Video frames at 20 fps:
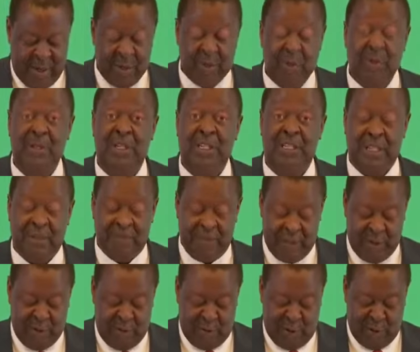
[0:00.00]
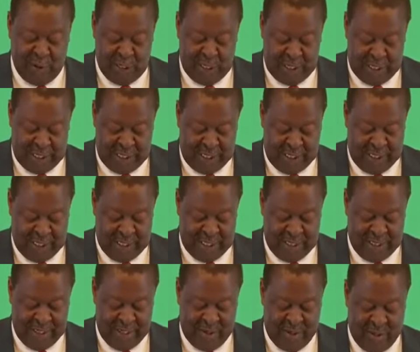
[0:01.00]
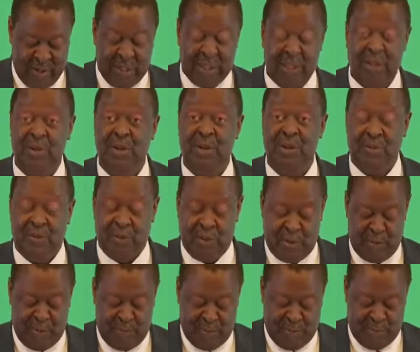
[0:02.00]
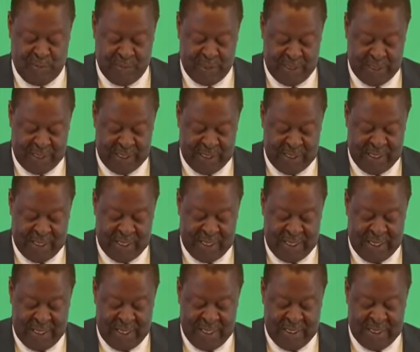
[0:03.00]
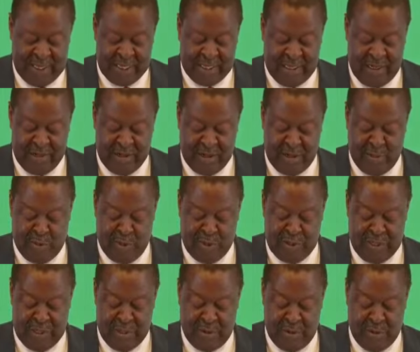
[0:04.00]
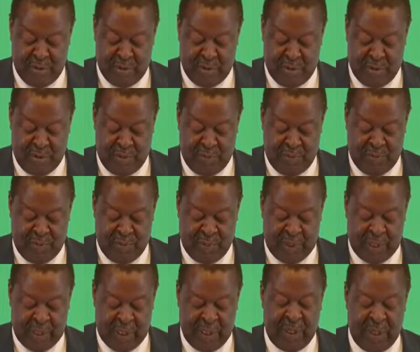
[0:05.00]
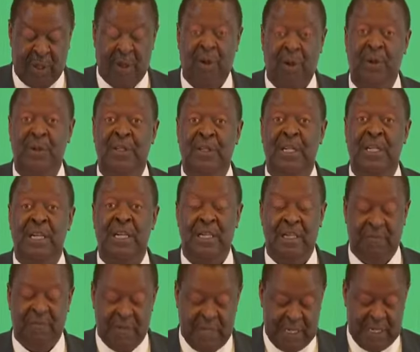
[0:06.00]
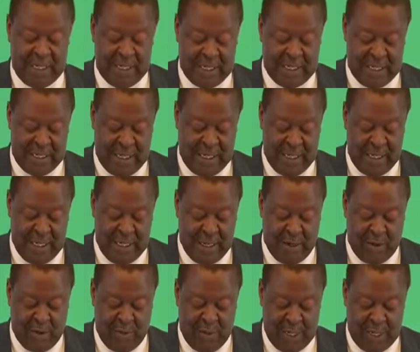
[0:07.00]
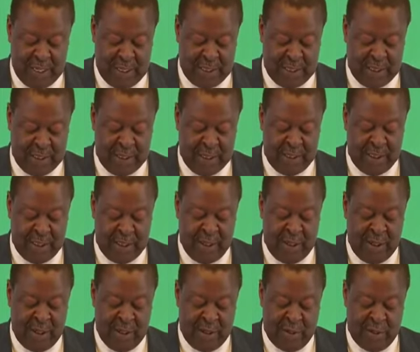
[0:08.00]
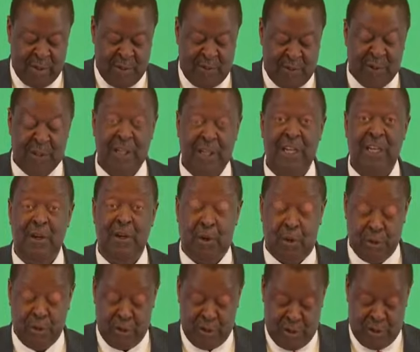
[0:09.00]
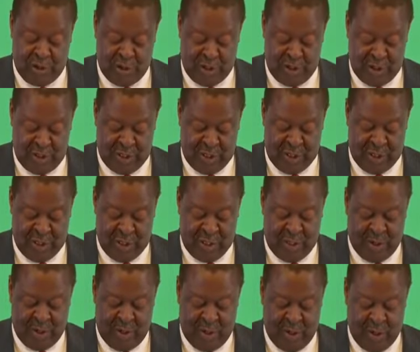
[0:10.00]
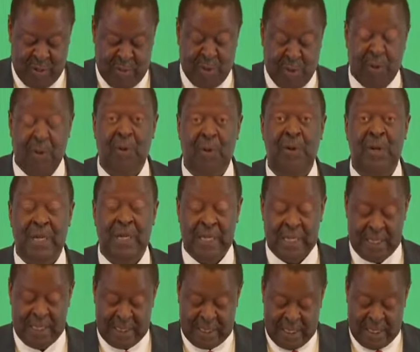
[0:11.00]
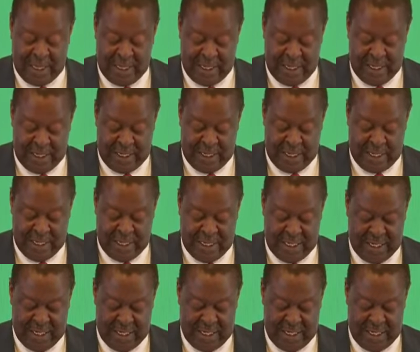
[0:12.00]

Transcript: on 27th of August 2024, His Excellency President Ruto hosted an event in Nairobi to officially launch Honorable Odinga's candidature.